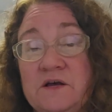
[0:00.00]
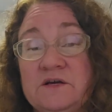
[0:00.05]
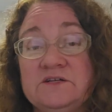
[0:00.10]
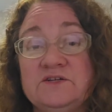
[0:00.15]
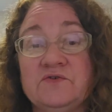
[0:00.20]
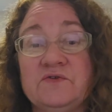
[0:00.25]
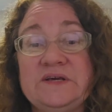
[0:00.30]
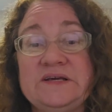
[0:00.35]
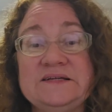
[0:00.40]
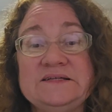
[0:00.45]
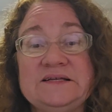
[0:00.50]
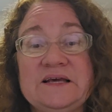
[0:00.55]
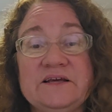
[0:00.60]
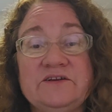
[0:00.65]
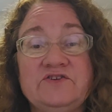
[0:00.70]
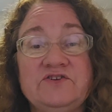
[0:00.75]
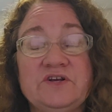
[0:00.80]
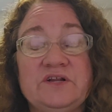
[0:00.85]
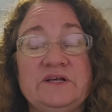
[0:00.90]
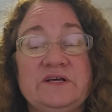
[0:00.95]
So the
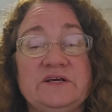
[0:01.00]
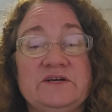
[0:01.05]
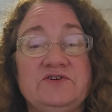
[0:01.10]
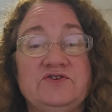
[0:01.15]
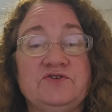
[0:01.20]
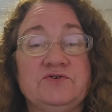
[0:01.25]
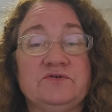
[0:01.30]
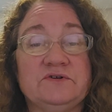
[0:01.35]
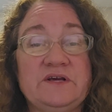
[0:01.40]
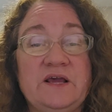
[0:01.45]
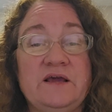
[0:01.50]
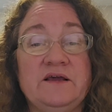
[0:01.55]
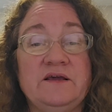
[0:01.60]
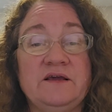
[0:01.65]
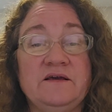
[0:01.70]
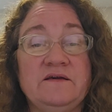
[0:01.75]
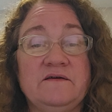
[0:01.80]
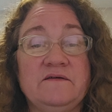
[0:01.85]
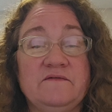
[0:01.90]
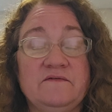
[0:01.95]
intention is you're
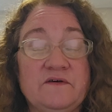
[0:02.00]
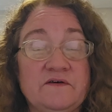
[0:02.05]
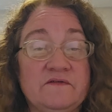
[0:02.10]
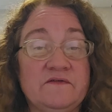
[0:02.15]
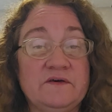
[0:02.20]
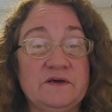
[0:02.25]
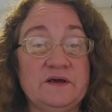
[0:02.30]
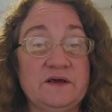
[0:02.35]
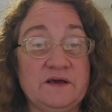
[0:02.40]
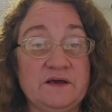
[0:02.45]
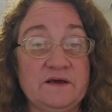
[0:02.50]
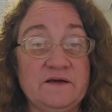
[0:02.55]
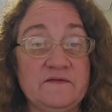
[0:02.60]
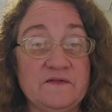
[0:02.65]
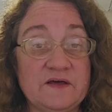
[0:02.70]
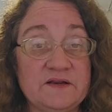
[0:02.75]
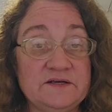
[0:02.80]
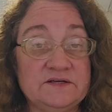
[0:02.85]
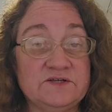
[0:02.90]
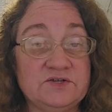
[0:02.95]
taking the thing
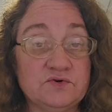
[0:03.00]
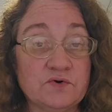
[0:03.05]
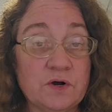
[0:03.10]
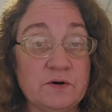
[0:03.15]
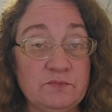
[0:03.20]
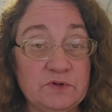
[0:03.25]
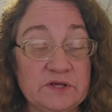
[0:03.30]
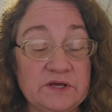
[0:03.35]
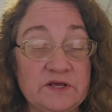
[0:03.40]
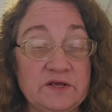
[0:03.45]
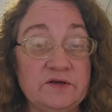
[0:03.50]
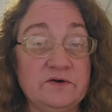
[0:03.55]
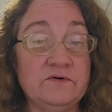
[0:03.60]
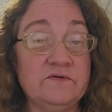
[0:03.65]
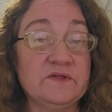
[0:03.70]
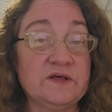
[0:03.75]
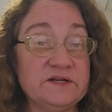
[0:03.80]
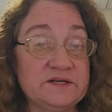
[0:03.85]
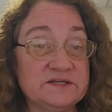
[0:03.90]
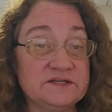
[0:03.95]
that is troubling
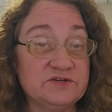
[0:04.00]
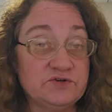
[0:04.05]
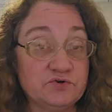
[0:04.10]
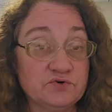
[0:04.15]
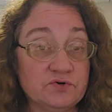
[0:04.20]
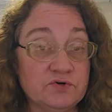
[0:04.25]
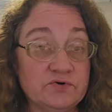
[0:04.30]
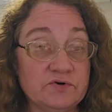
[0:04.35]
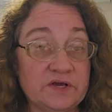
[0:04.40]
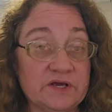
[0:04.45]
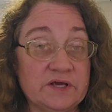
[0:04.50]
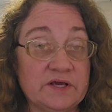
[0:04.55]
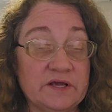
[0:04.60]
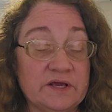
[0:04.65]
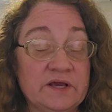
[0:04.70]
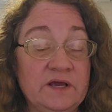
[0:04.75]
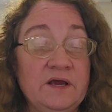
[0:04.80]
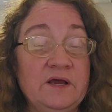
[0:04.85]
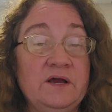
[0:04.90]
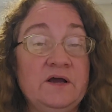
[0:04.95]
you, that is
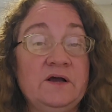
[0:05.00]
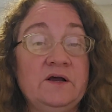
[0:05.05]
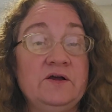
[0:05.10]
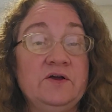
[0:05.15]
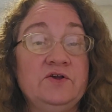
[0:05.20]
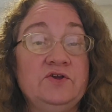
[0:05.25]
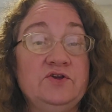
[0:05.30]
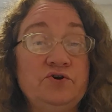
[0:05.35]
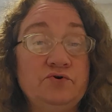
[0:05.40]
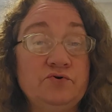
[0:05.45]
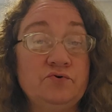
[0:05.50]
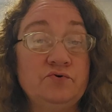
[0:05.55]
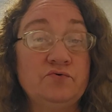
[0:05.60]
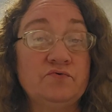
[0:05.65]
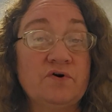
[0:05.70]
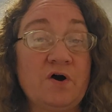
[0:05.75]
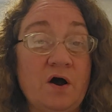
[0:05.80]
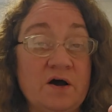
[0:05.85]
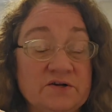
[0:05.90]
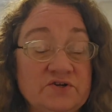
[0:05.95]
intruding,
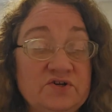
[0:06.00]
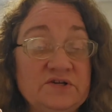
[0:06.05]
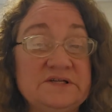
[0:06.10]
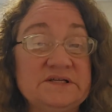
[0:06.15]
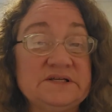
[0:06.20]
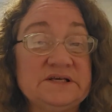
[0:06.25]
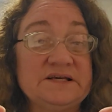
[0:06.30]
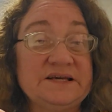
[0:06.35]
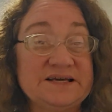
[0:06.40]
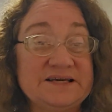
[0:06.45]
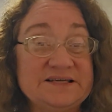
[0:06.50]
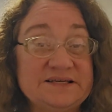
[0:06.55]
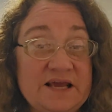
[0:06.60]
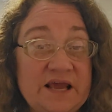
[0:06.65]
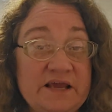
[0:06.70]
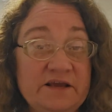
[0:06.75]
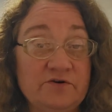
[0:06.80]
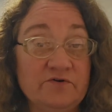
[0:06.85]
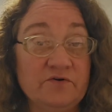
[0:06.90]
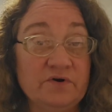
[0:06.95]
you consciously
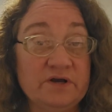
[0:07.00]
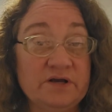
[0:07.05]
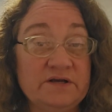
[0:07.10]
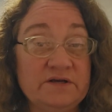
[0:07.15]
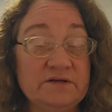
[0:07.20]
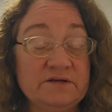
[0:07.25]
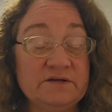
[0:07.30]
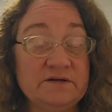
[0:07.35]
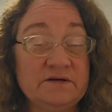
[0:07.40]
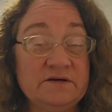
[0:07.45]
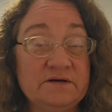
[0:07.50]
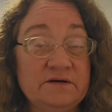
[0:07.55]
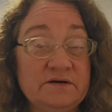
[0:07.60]
container it,